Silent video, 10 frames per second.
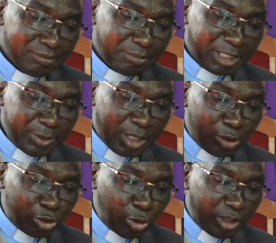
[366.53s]
But we are
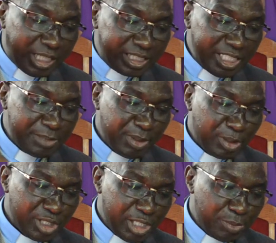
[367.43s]
not told that
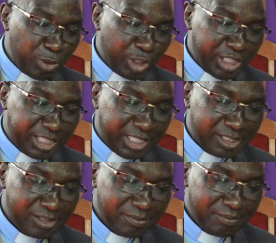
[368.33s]
they spoke in tongues.